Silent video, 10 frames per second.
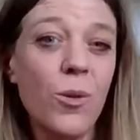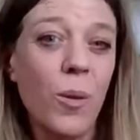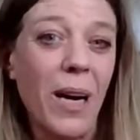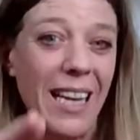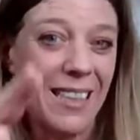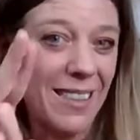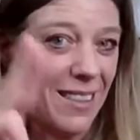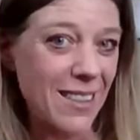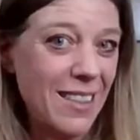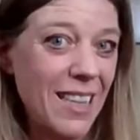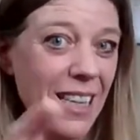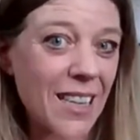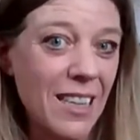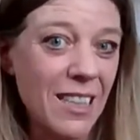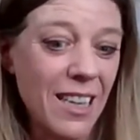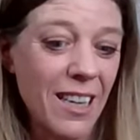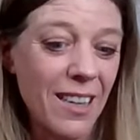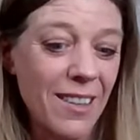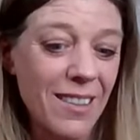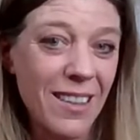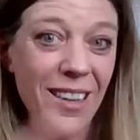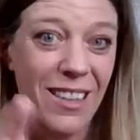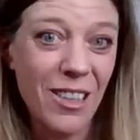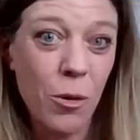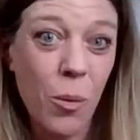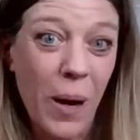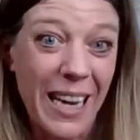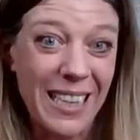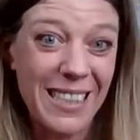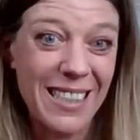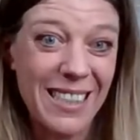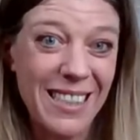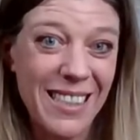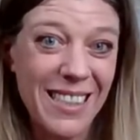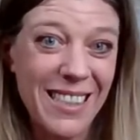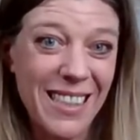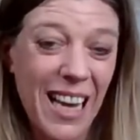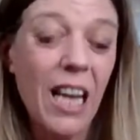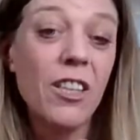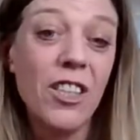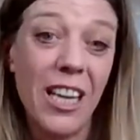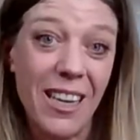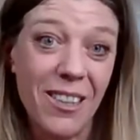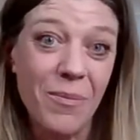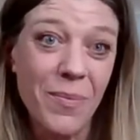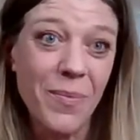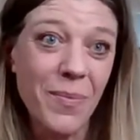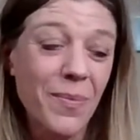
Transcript: Twice. Sit in the chair. Twice. Chair.